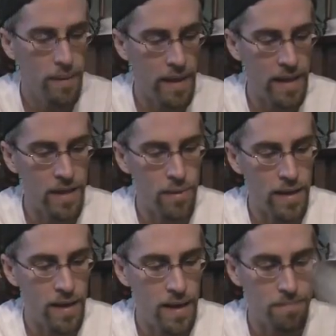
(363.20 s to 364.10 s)

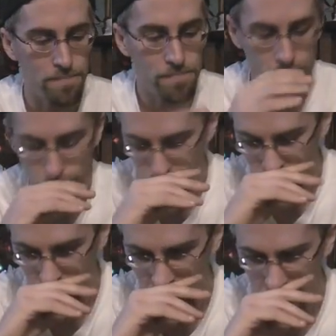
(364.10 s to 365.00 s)
Anyway,
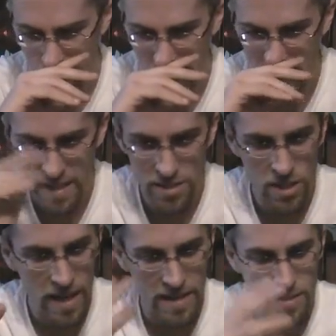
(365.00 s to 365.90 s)
and going back to that
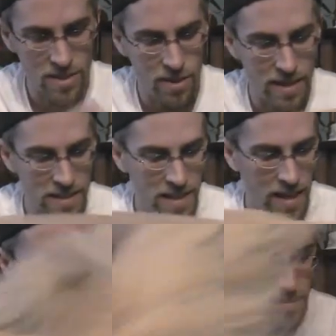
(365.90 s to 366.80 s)
Giants loss,
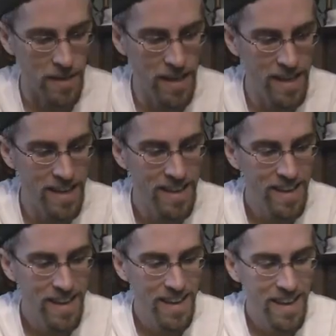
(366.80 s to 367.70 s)

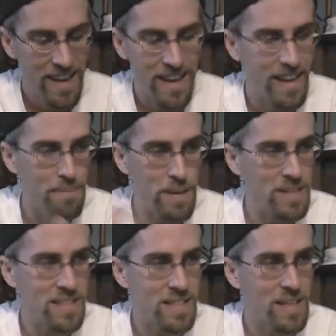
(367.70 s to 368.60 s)
it
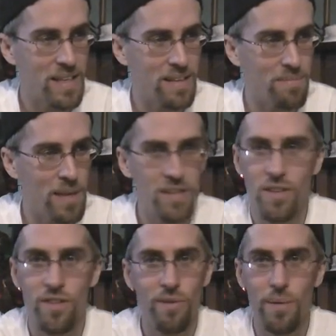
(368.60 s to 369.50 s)
basically makes
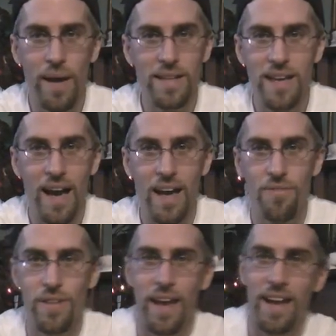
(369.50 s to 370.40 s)
a three-way tie
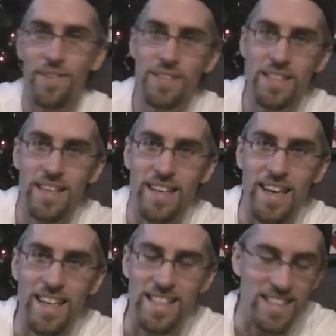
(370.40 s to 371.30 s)
for the NFC
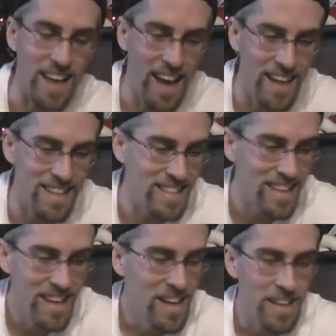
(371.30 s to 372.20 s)
East, and
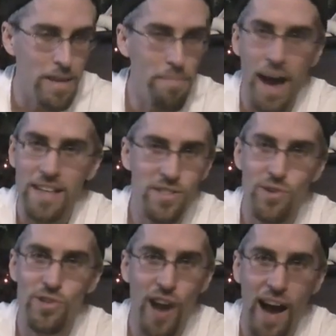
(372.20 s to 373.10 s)
the
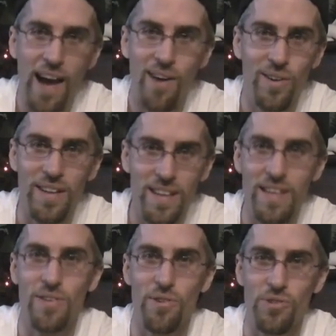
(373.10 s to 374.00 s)
bastard child
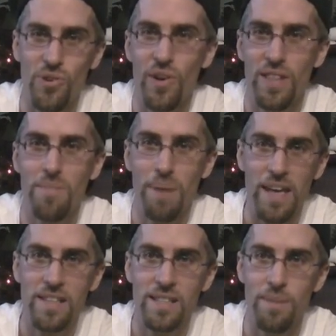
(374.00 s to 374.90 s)
Eagles are in the
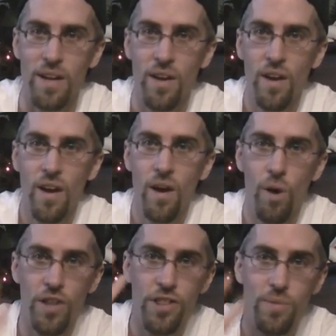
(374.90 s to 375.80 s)
basement,
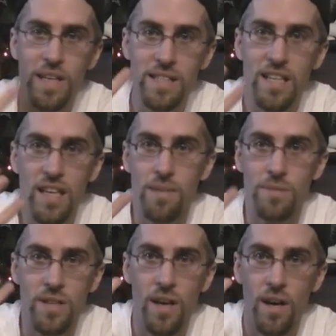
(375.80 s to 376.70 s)
while three
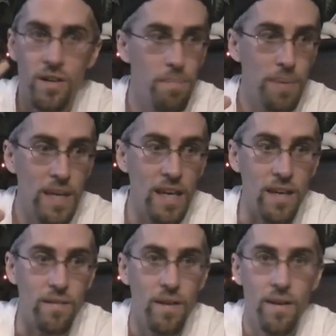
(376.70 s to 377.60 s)
teams
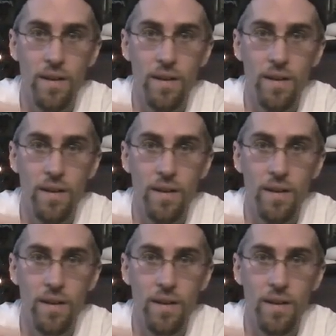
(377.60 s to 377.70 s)
compete,